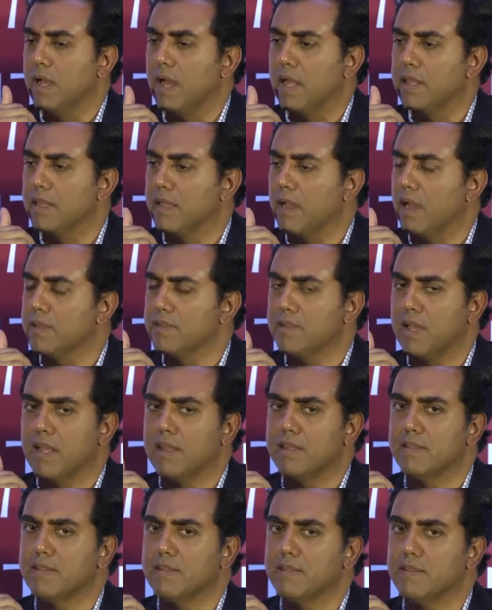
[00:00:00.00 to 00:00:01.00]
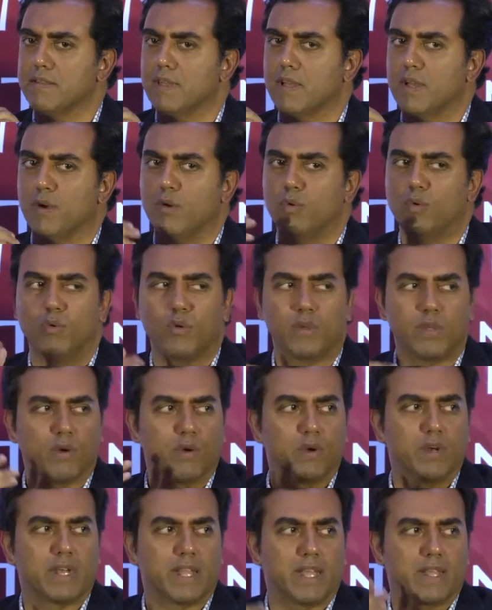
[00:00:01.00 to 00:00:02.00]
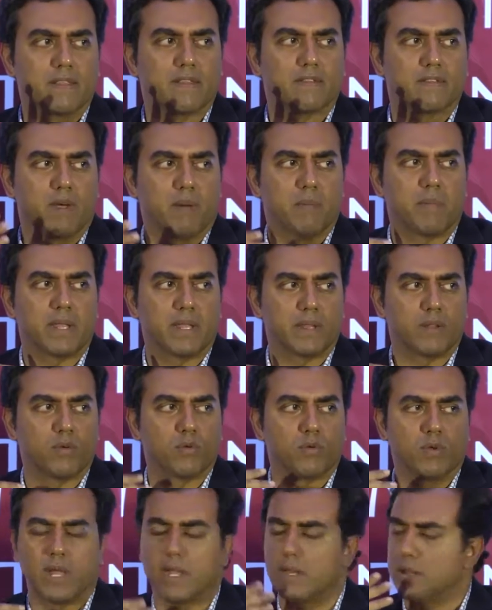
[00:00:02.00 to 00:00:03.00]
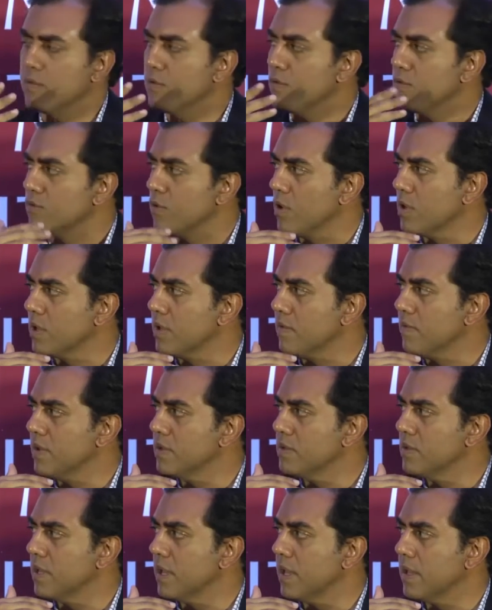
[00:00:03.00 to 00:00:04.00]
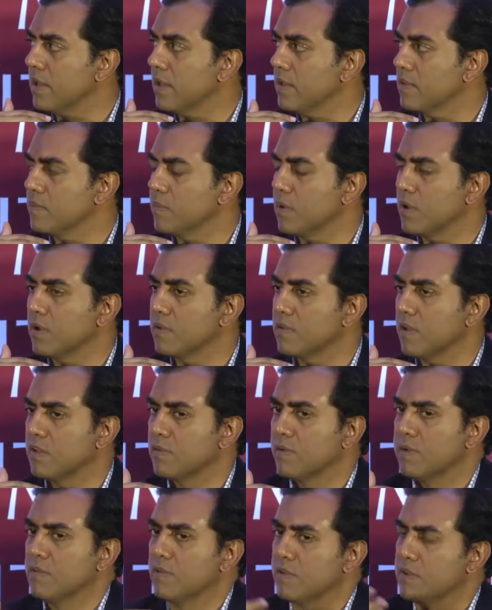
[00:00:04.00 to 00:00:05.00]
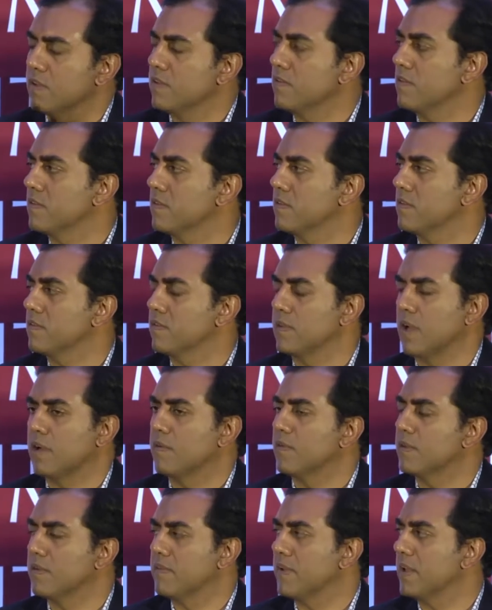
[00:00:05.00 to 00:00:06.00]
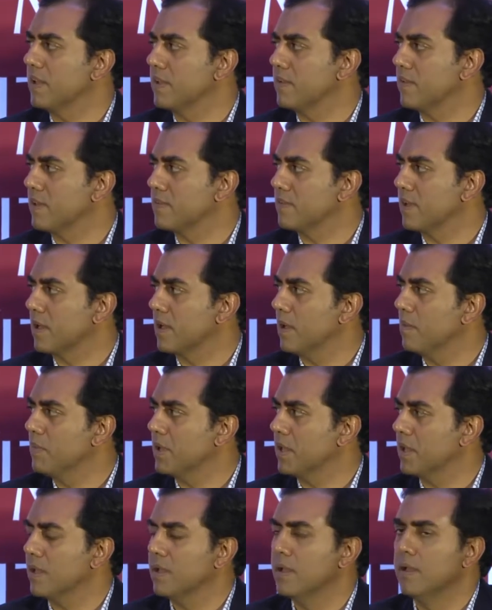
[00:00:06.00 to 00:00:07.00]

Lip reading: I think our challenge is who are you going to take this company to, right, in those non-conventional areas? Yes. Because otherwise you're just stuck with a very interesting company.